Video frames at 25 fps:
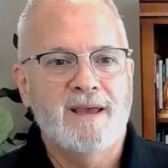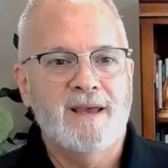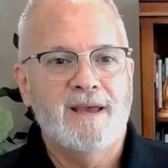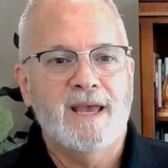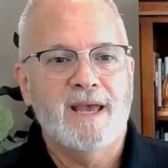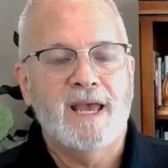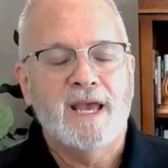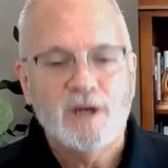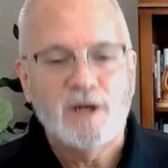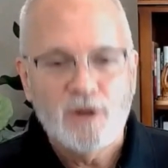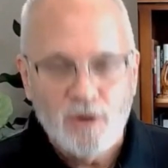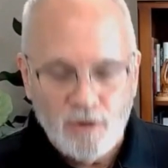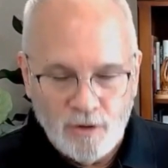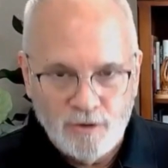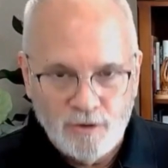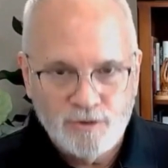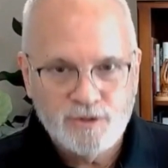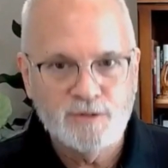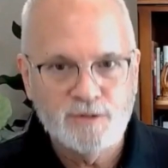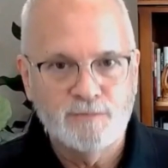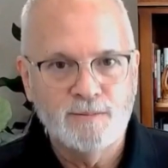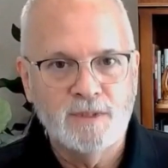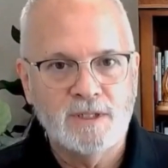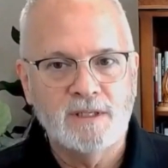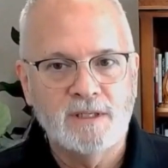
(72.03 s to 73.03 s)
and
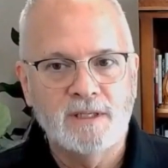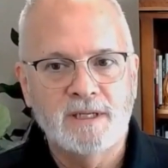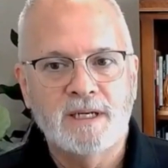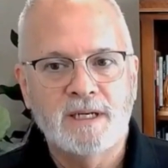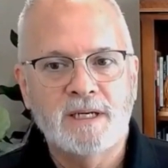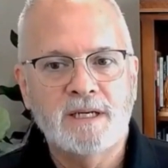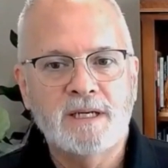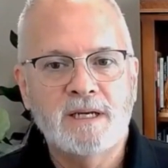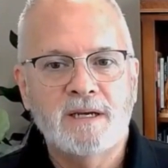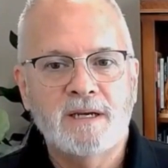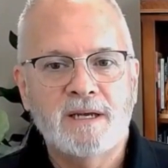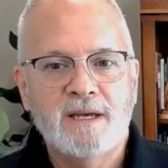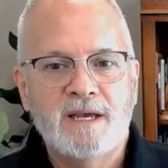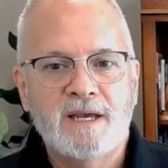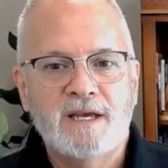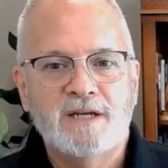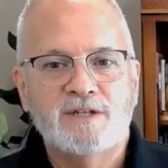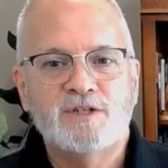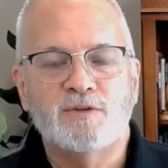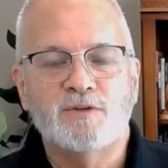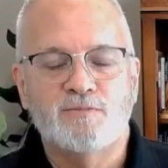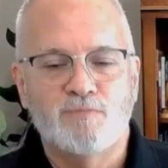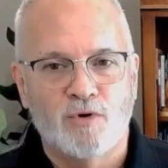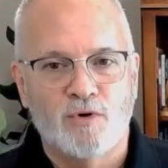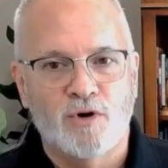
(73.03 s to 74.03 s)
ultimately
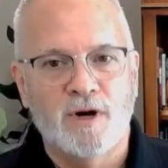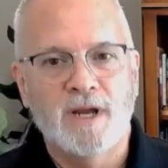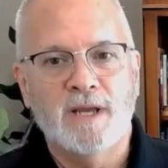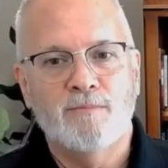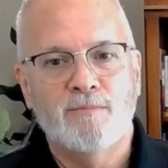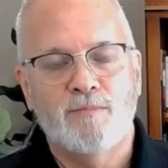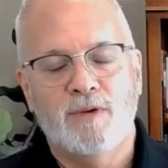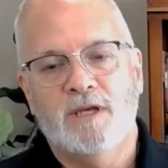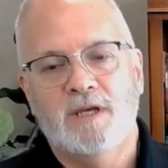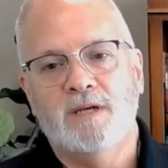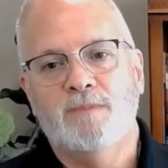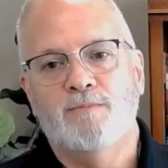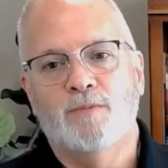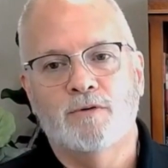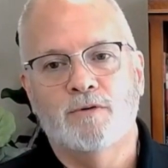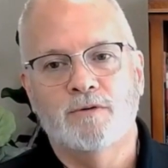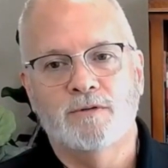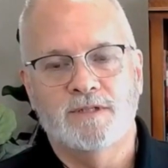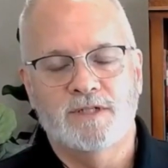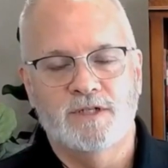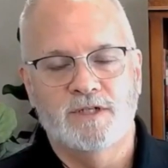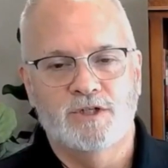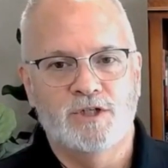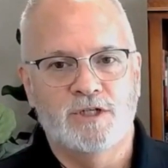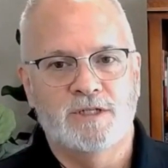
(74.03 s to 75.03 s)
to bring people
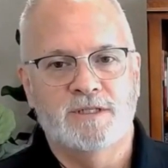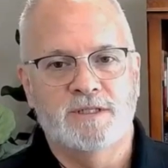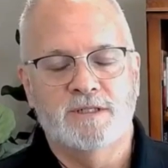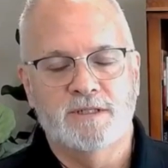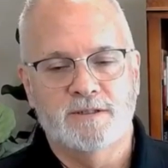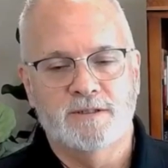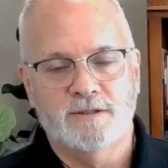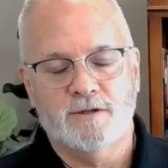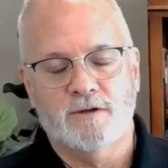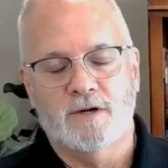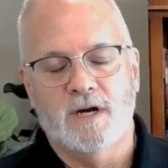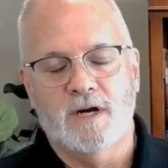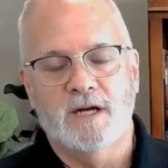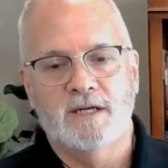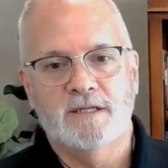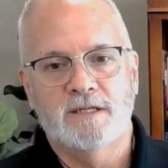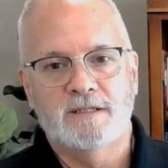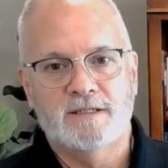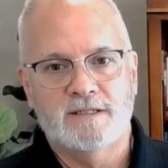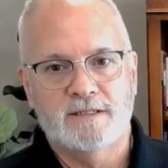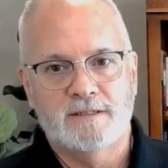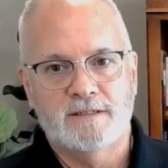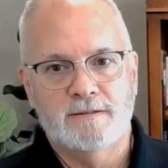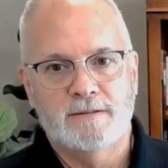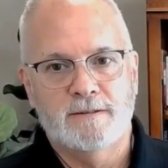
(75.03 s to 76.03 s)
to Jesus Christ.